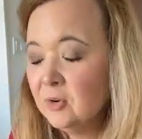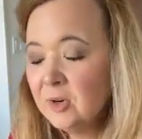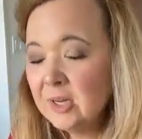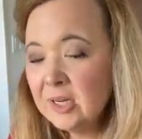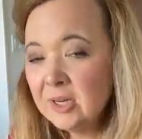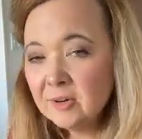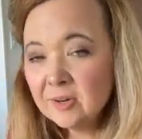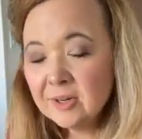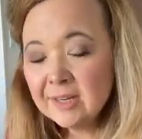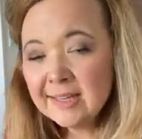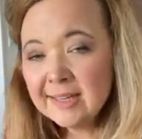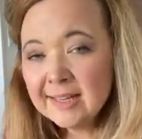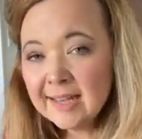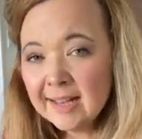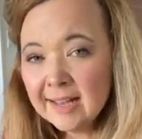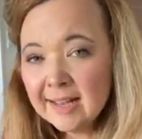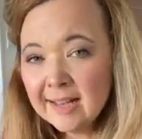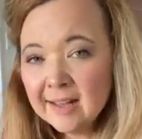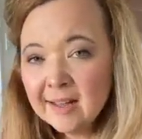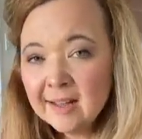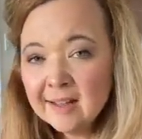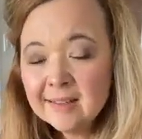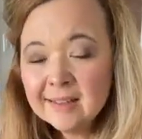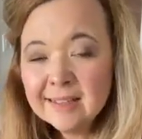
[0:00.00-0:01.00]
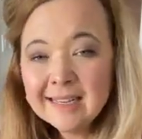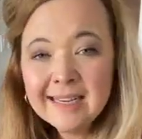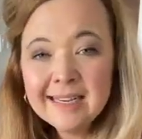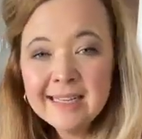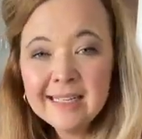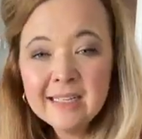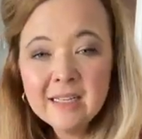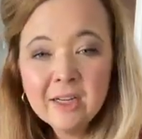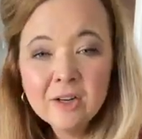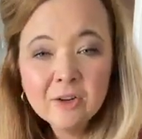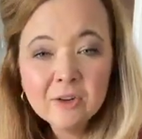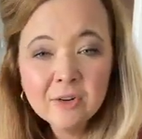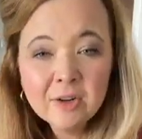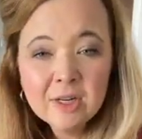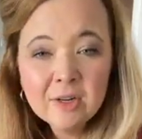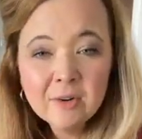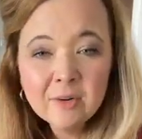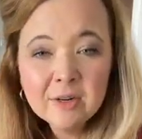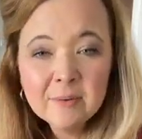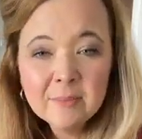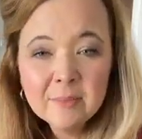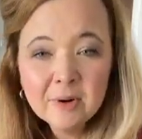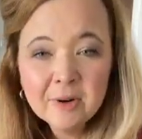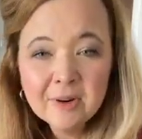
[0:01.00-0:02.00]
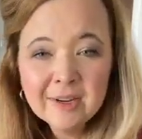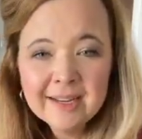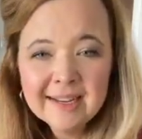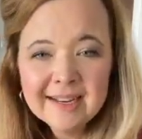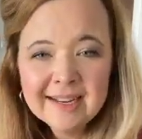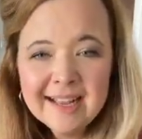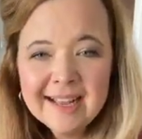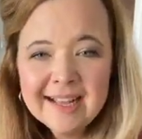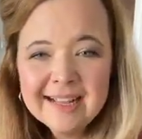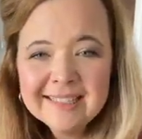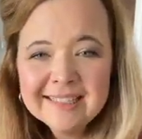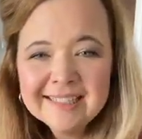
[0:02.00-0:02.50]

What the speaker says: Greenery Gal and Greenery Market.